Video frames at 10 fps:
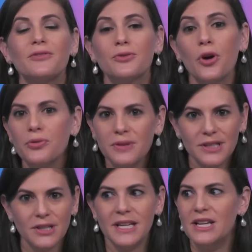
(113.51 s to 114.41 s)
growth
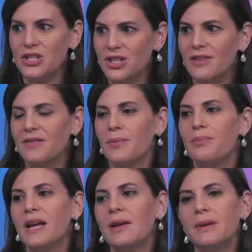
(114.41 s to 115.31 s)
retardation of the
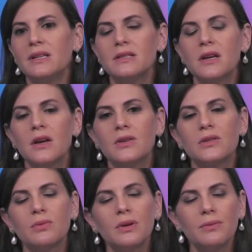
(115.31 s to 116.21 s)
babies.
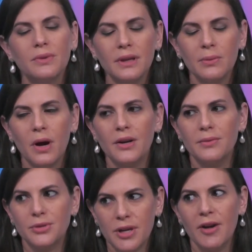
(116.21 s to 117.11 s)
So we really watch
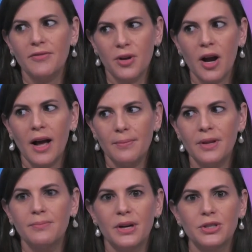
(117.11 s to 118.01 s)
out for high
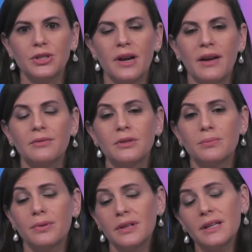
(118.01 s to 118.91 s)
blood pressure and we will
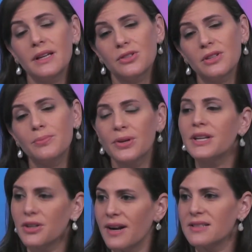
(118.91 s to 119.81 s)
pretty, treat
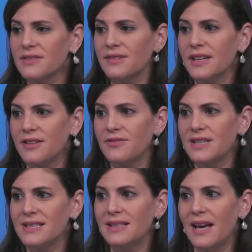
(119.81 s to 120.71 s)
pretty aggressively if we
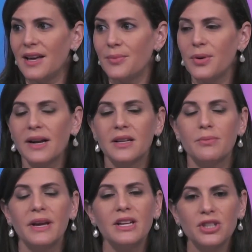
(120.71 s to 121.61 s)
see that in
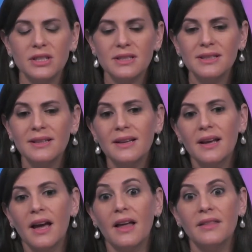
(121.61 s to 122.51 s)
pregnant patients.
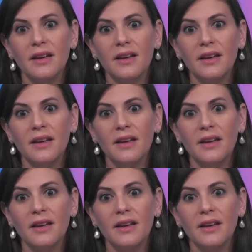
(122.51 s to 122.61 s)
And